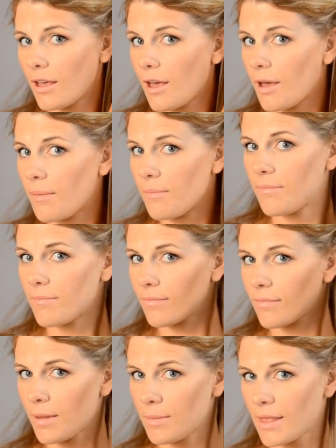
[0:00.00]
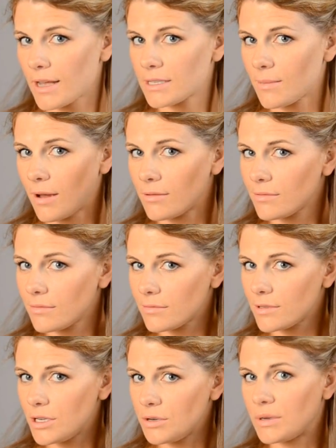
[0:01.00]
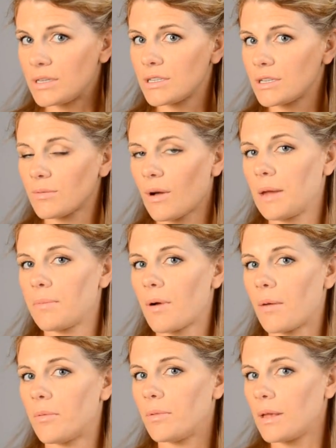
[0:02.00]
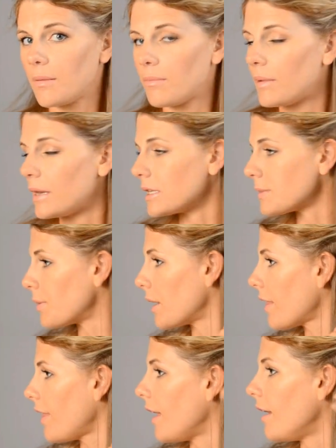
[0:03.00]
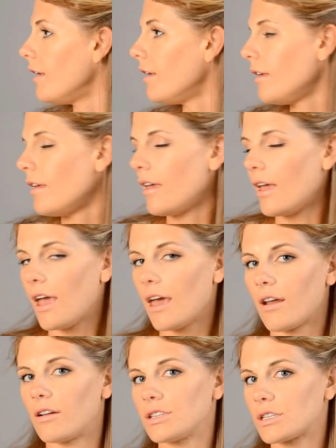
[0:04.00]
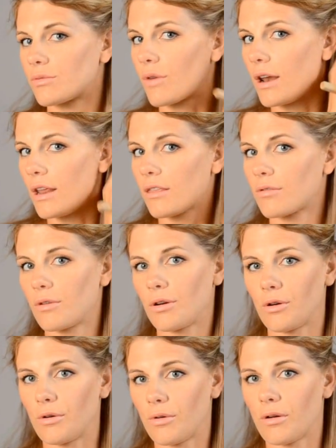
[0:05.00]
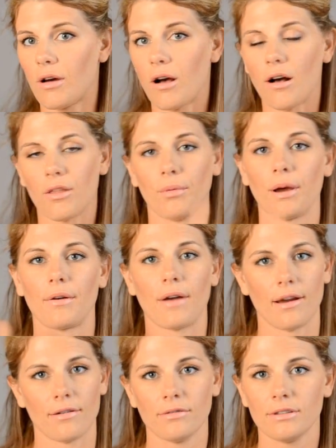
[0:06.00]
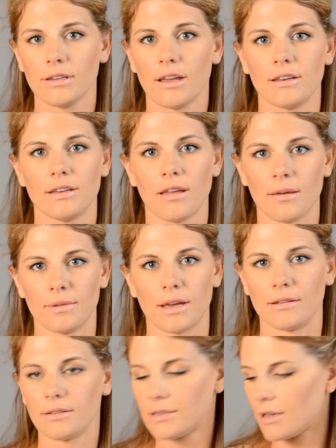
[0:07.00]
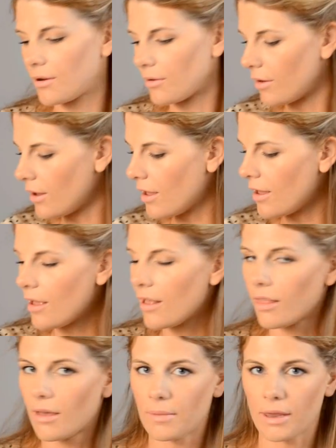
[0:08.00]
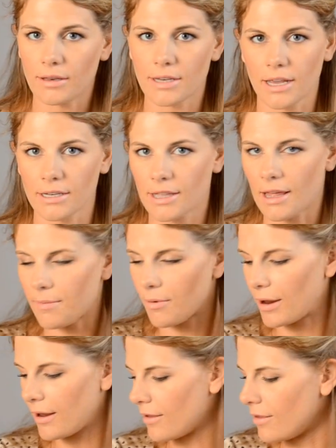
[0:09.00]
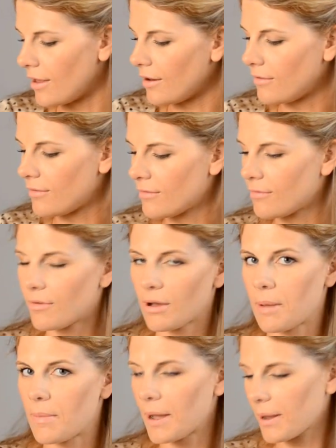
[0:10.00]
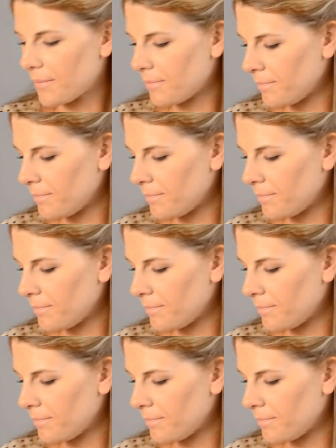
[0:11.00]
I mean that's about 2 inches wide probably, but it's pretty thin. And I'll just run it through all the way around until I'm done. So let me take it to that point and then I'll come back.